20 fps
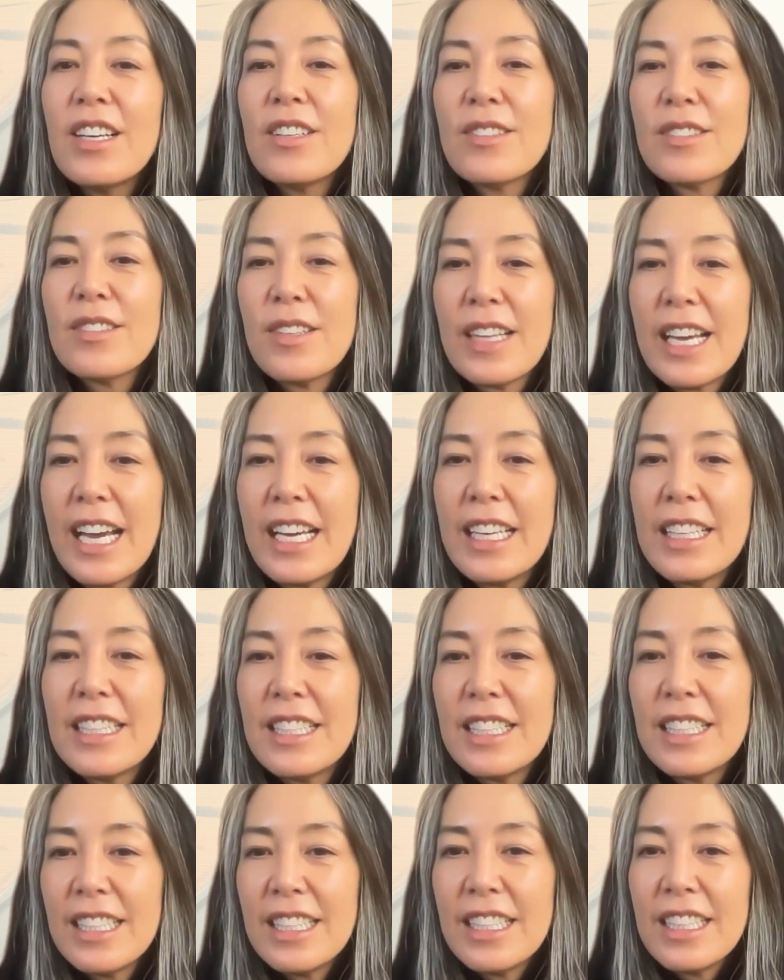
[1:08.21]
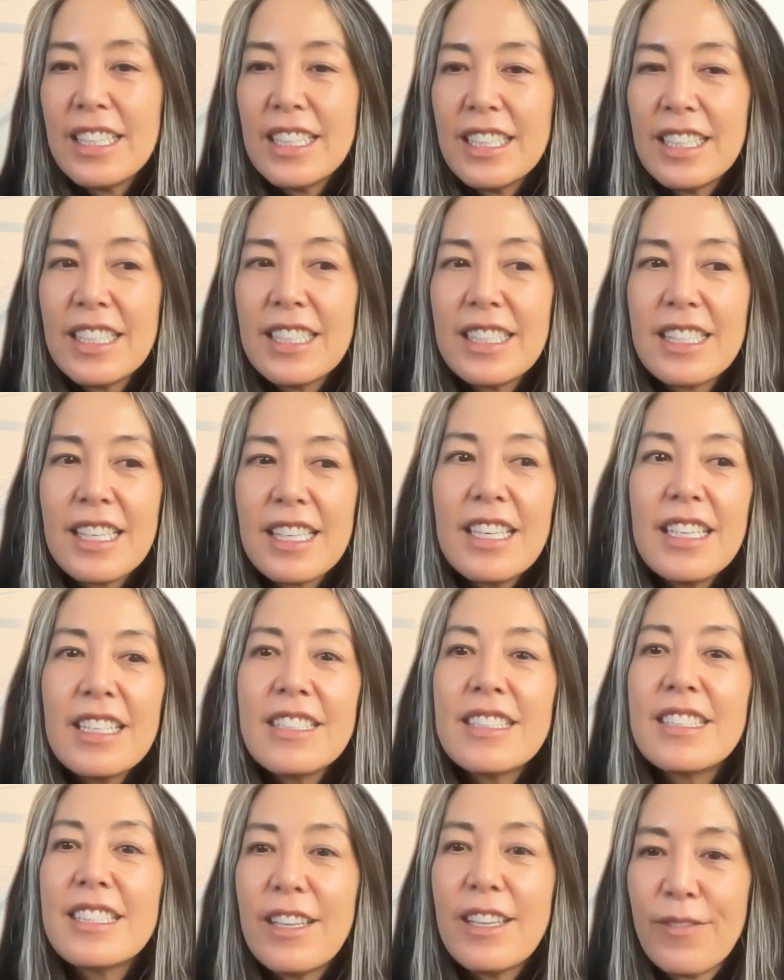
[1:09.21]
So that it is
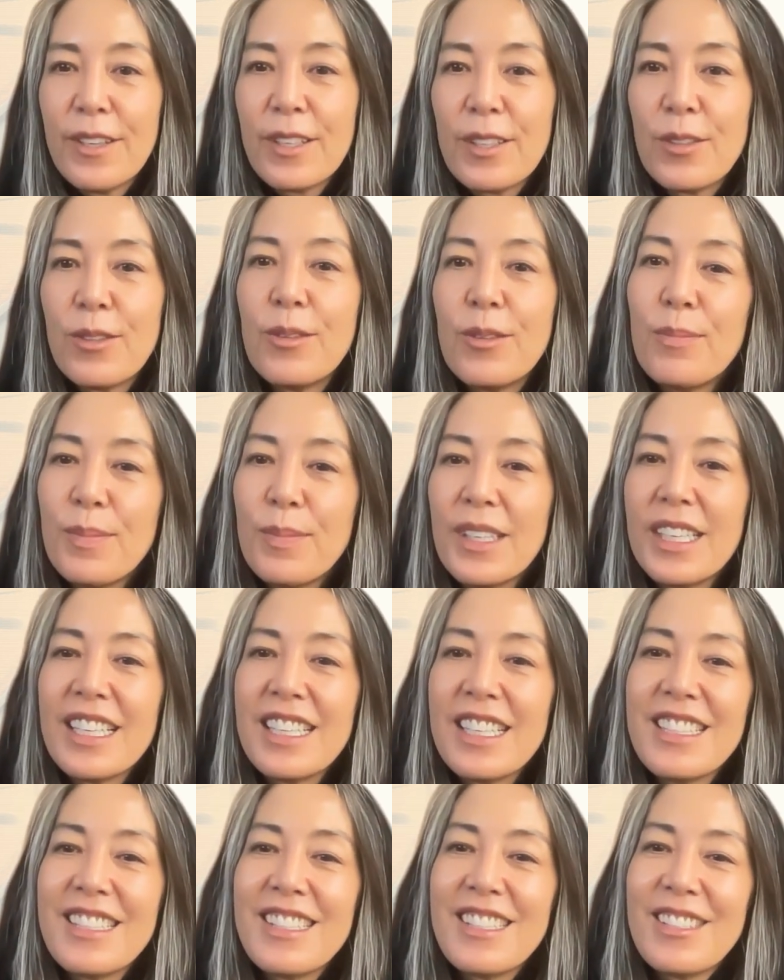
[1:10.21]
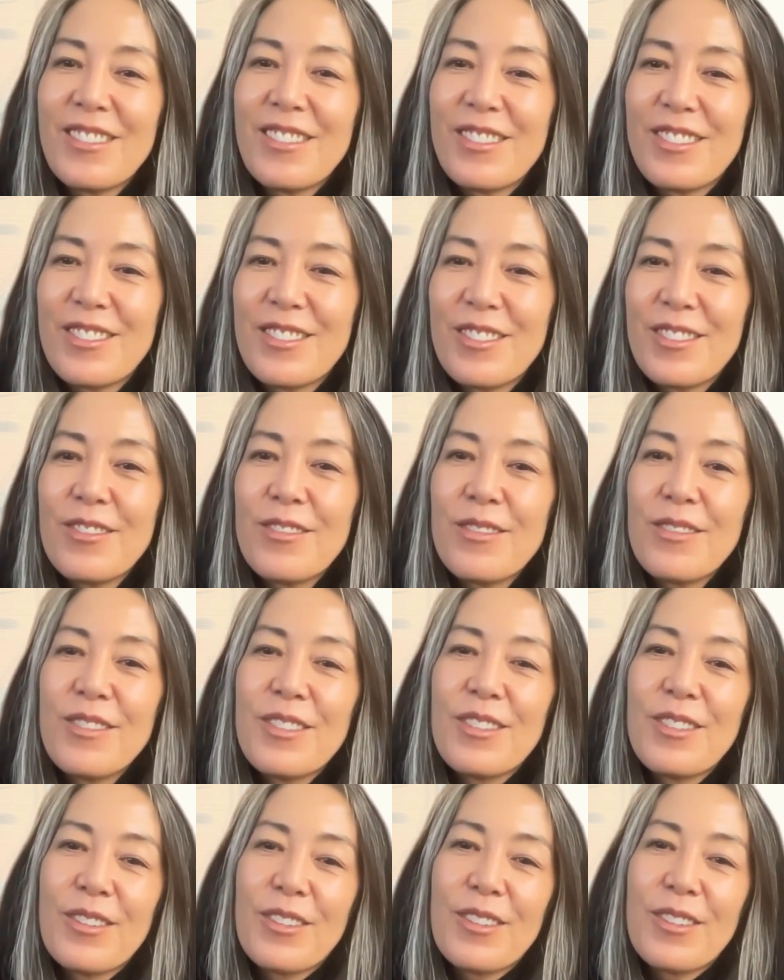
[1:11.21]
difficult because you're,
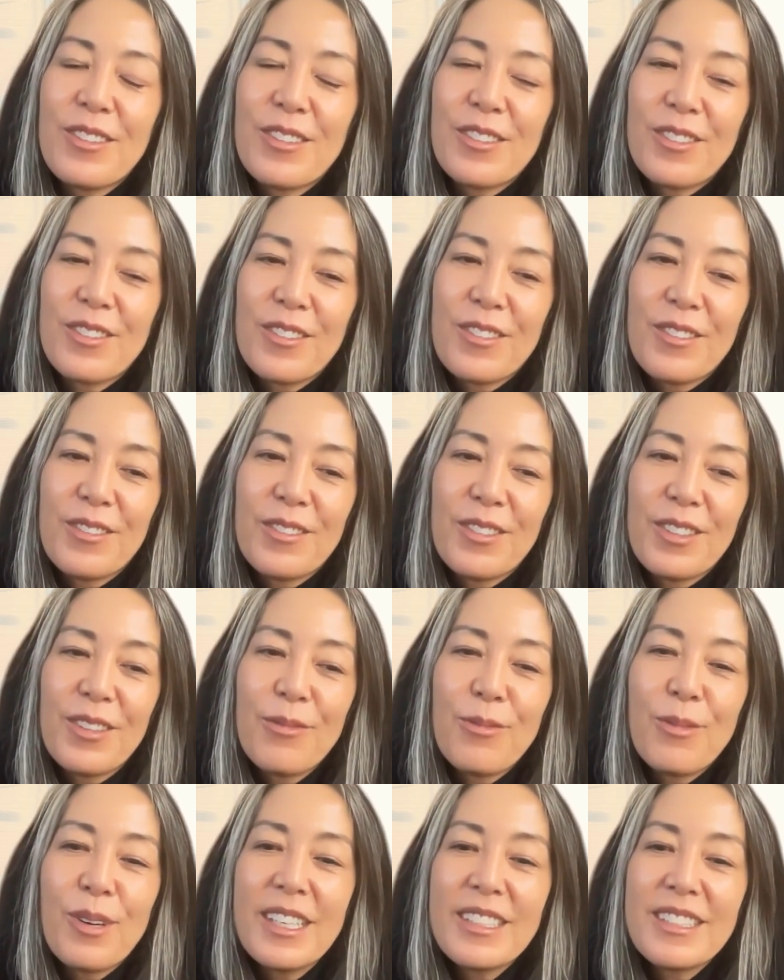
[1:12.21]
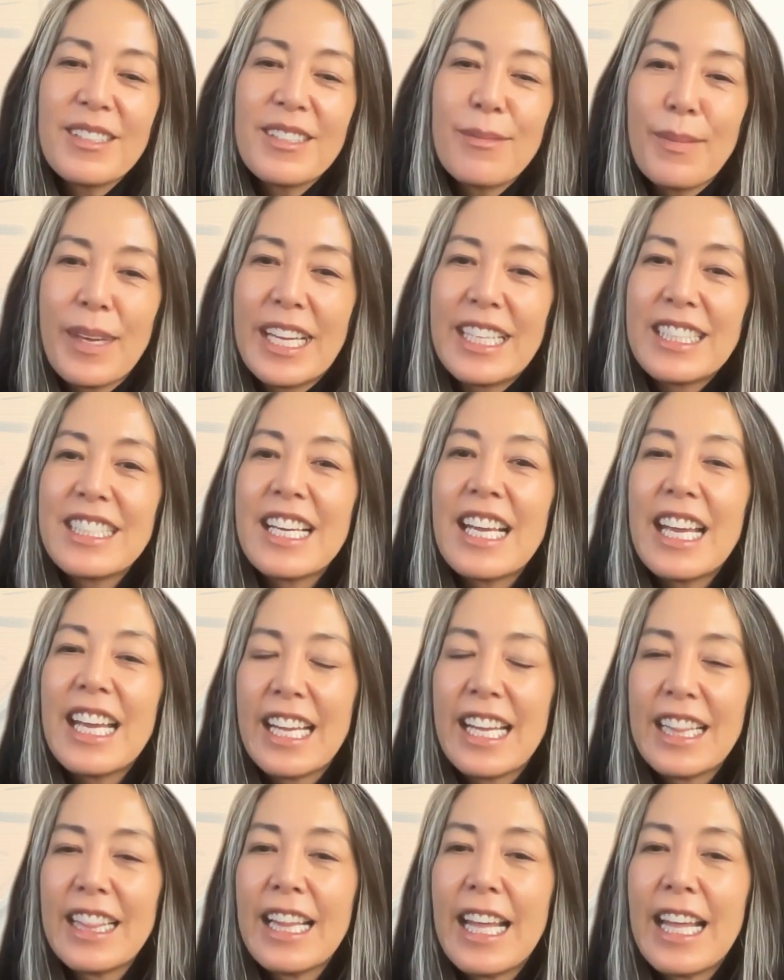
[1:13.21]
you're, you want to
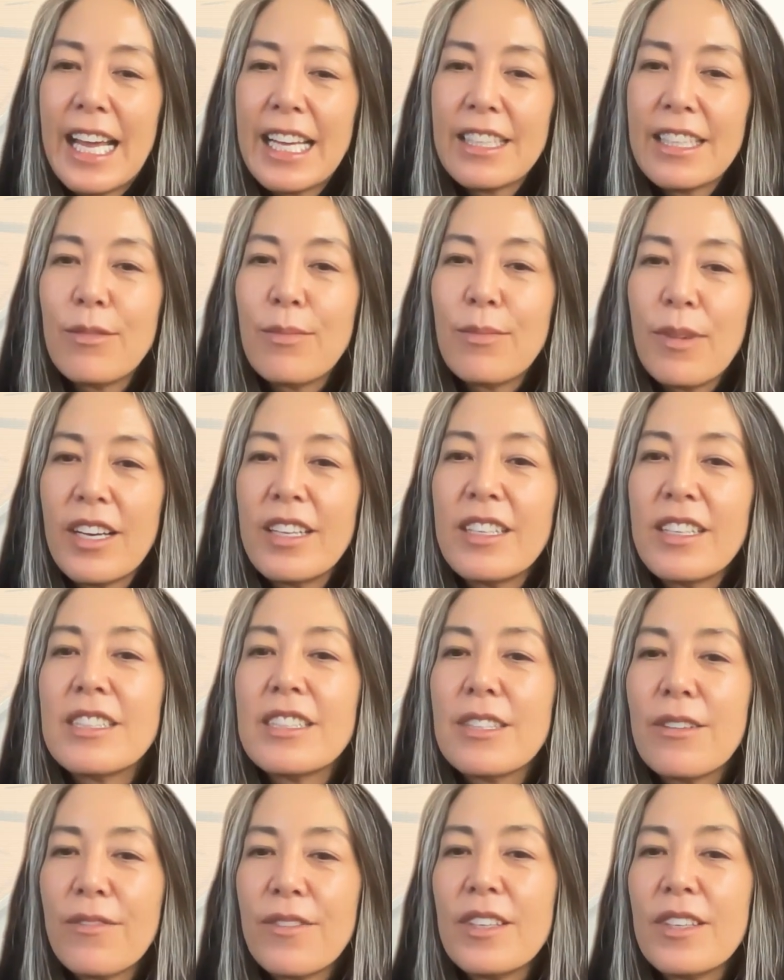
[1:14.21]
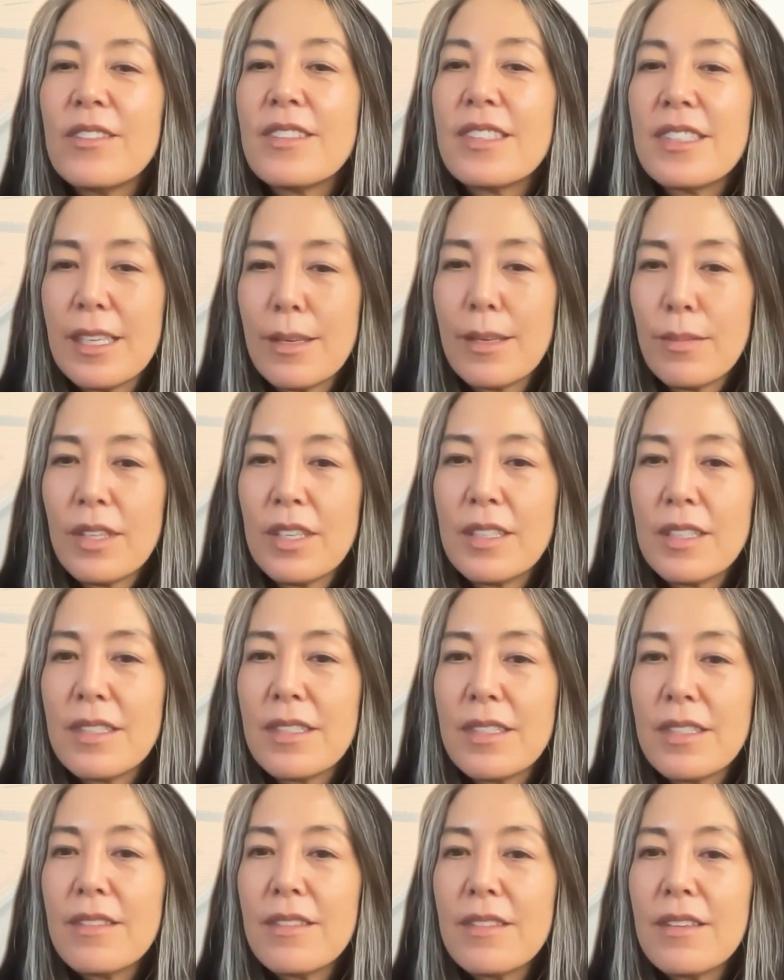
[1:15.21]
maintain that, you want it to feel
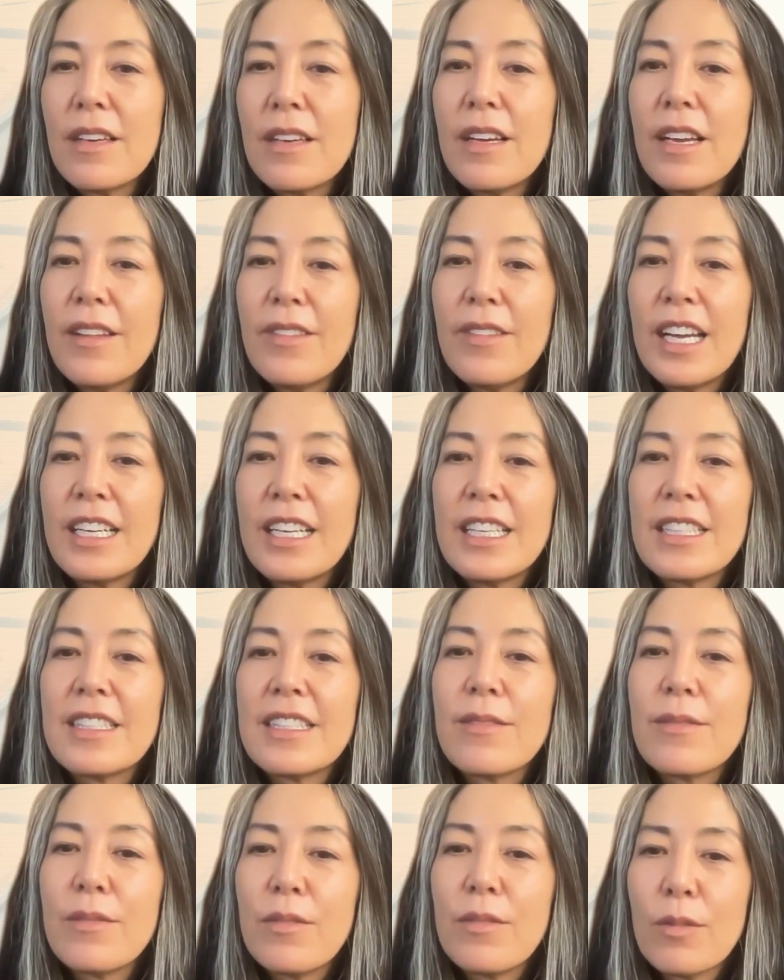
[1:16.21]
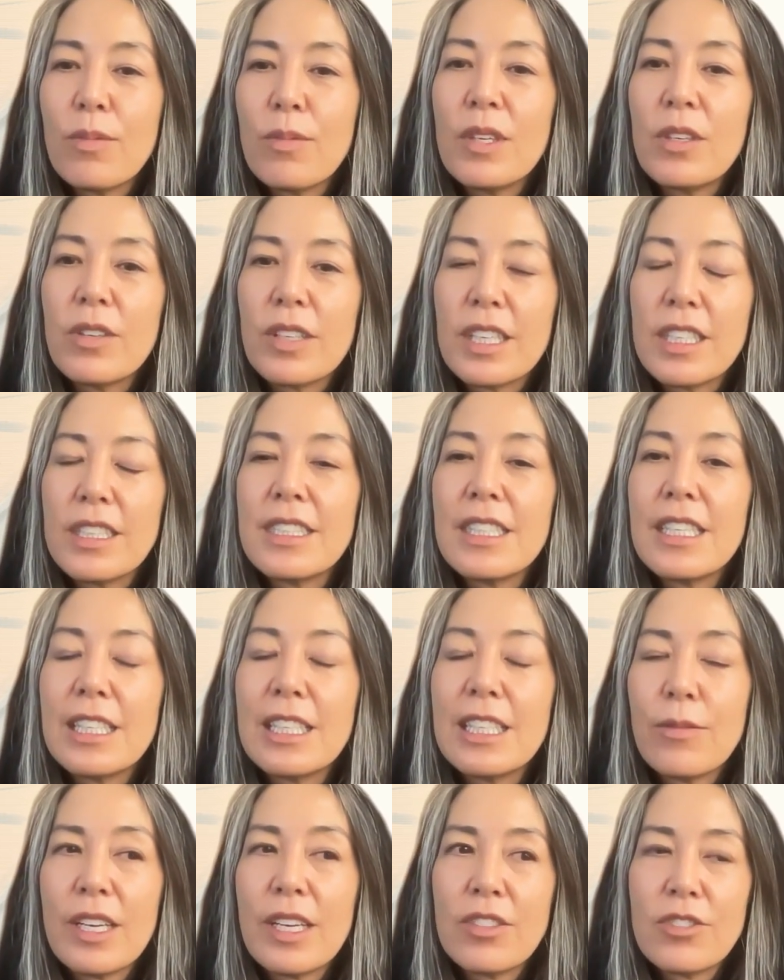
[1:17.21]
seamless and that it's a, a real
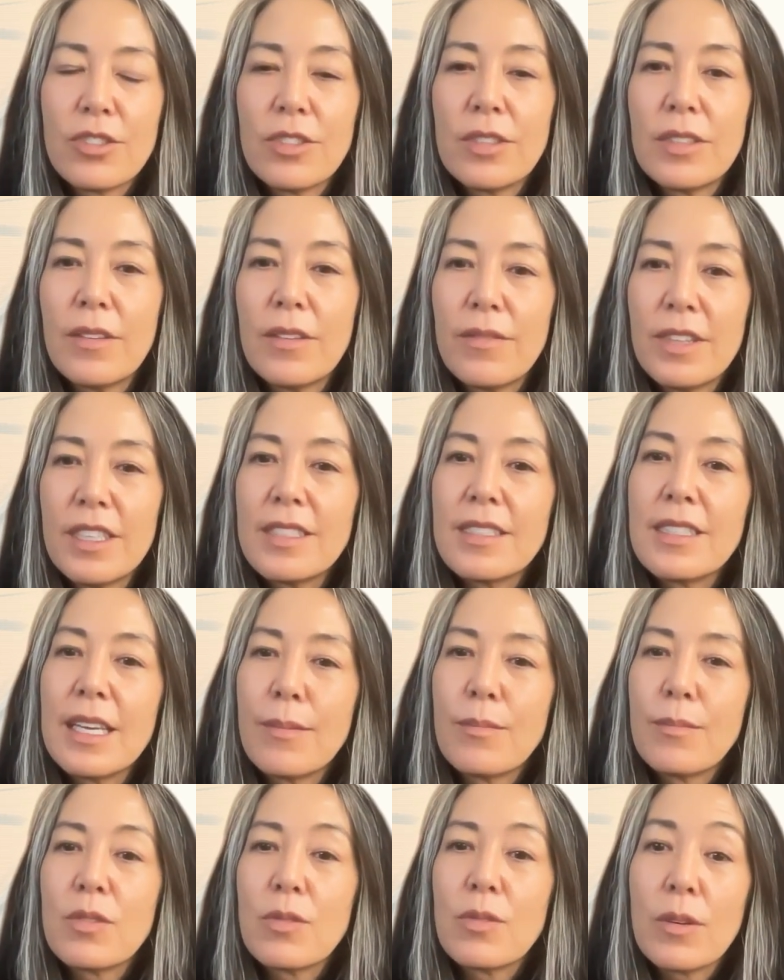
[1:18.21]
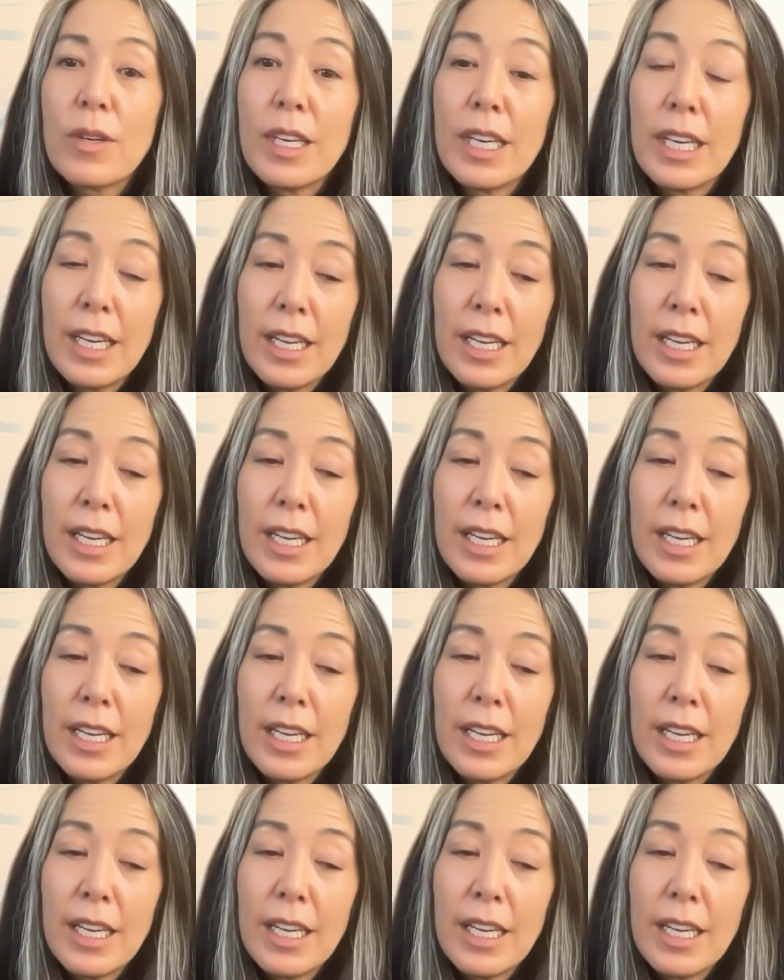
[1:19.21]
continuation of the same story.